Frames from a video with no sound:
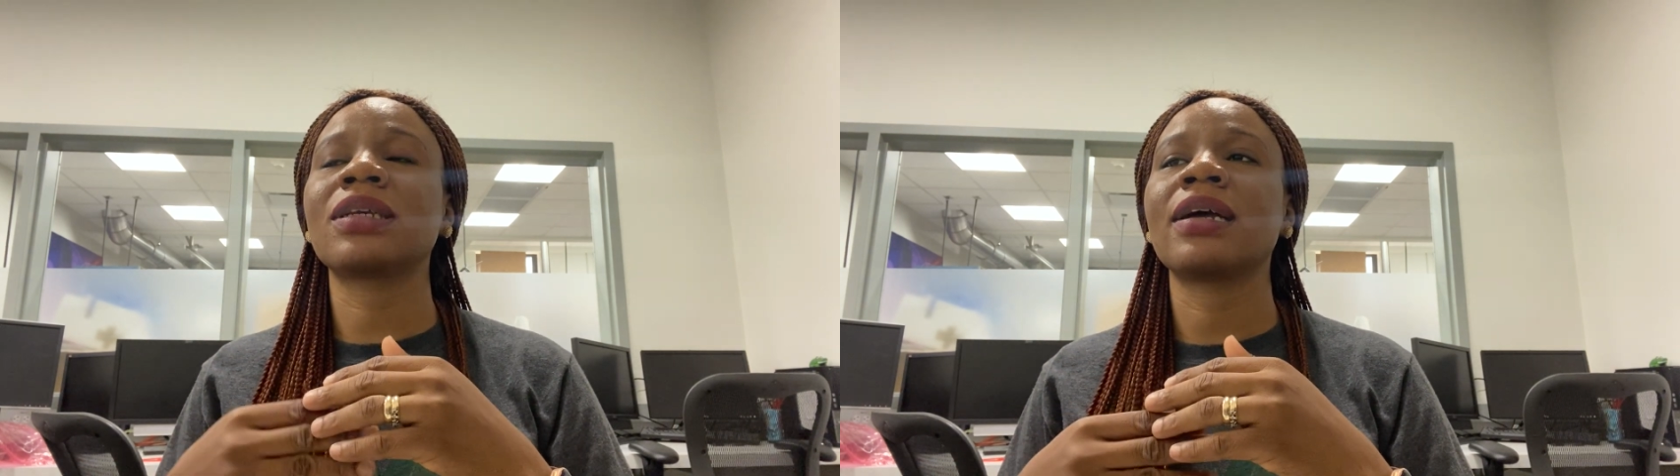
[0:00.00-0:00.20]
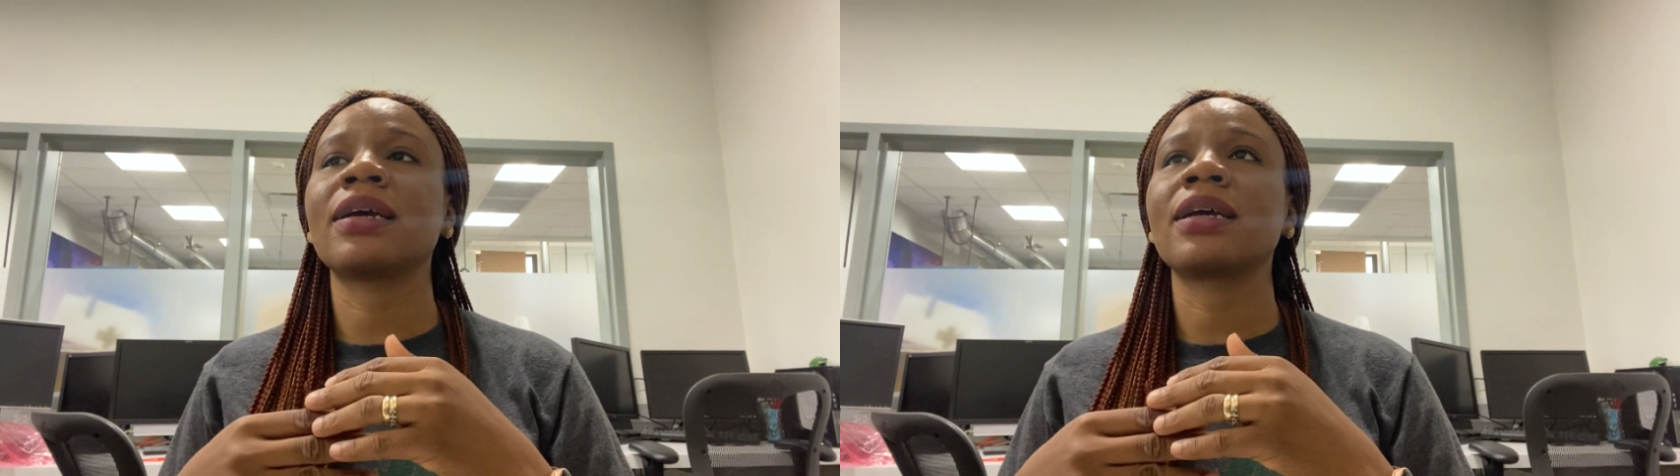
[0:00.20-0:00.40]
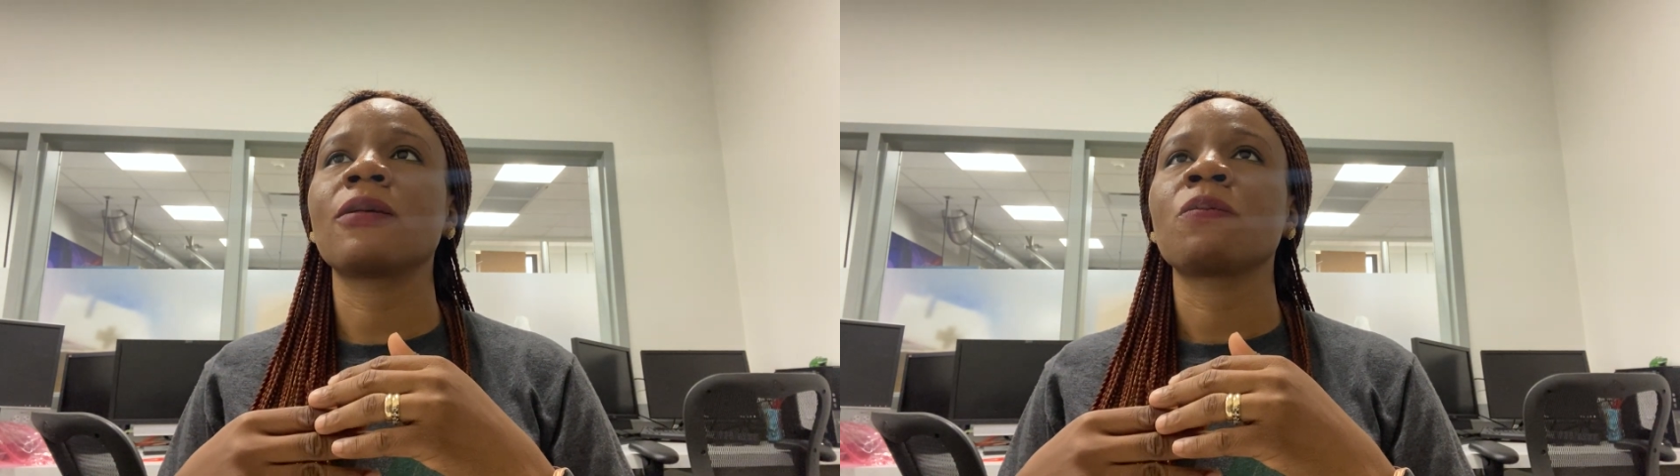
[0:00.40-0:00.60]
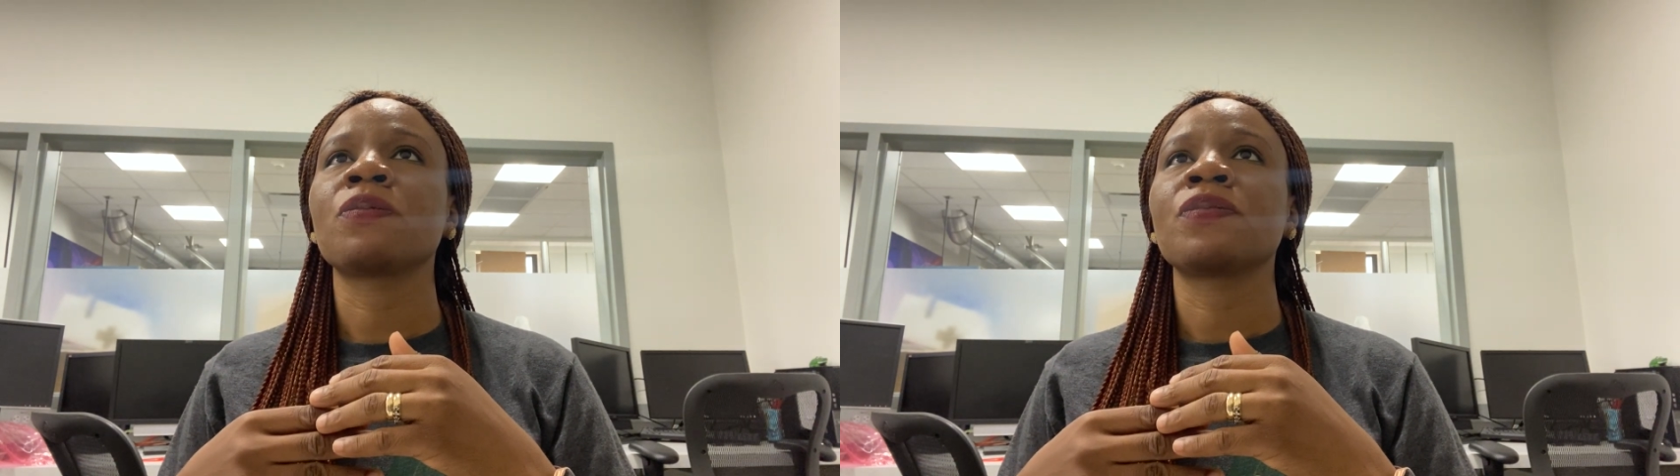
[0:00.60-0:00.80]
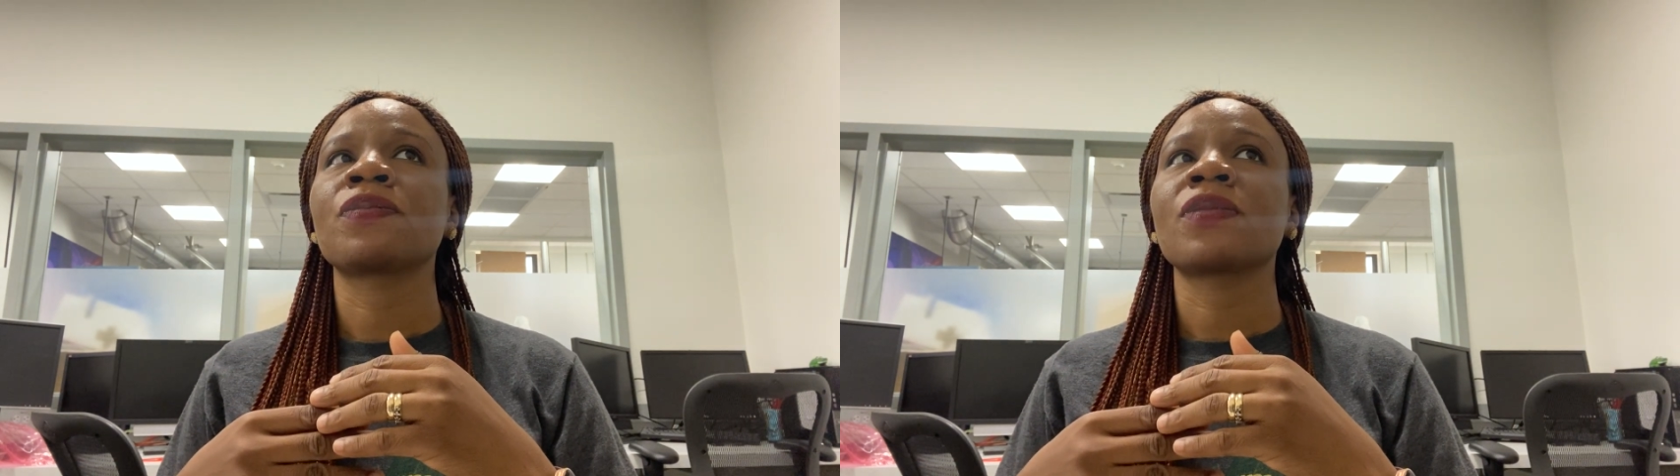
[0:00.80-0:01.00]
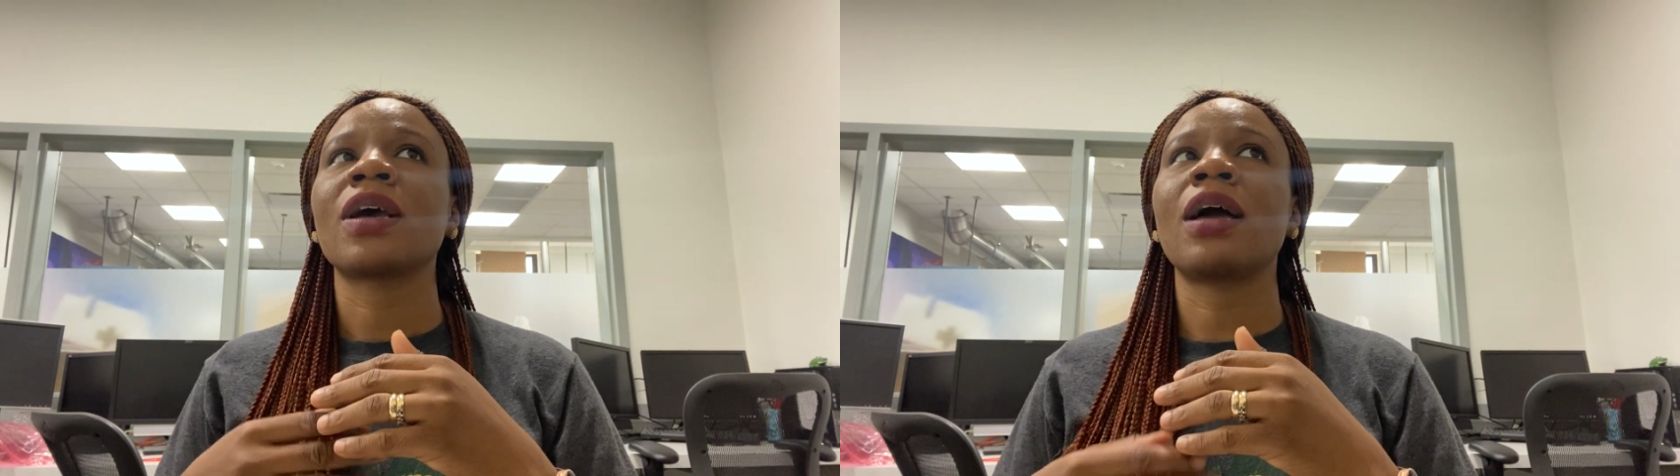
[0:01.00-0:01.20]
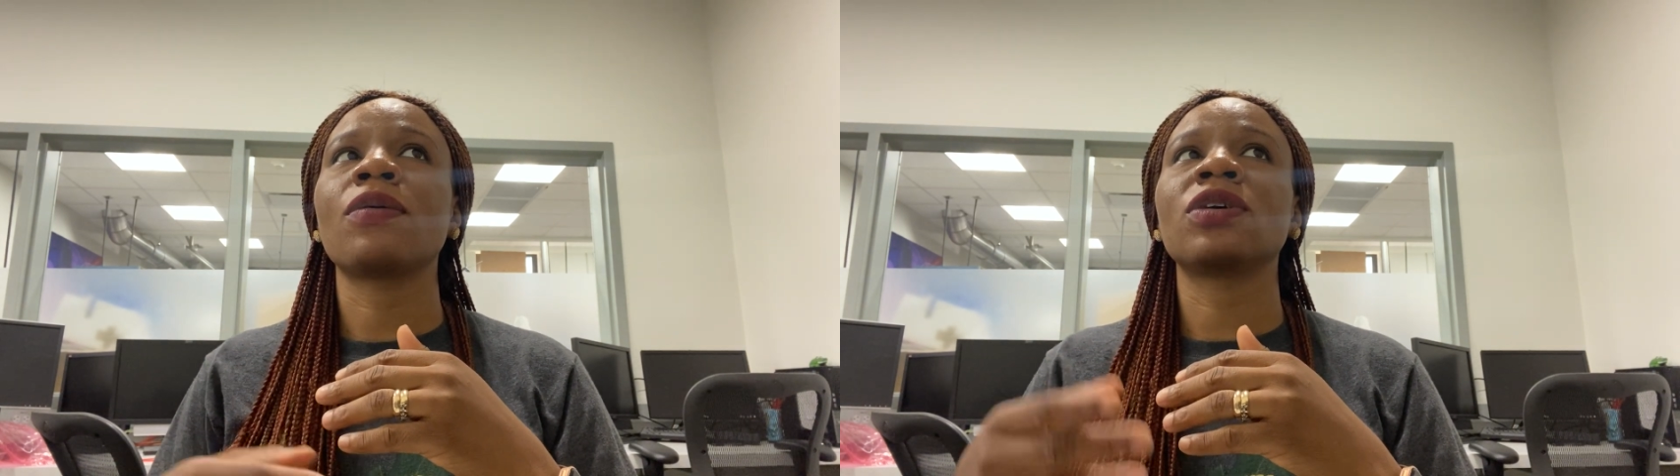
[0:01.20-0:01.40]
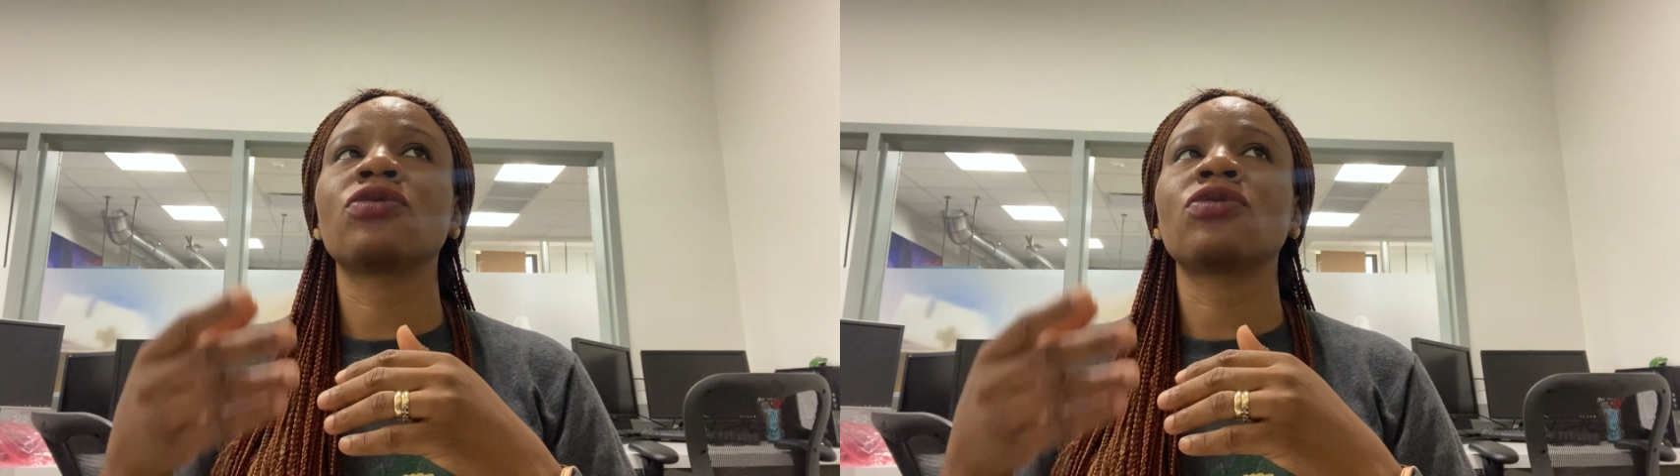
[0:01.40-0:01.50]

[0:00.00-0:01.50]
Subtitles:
like, I was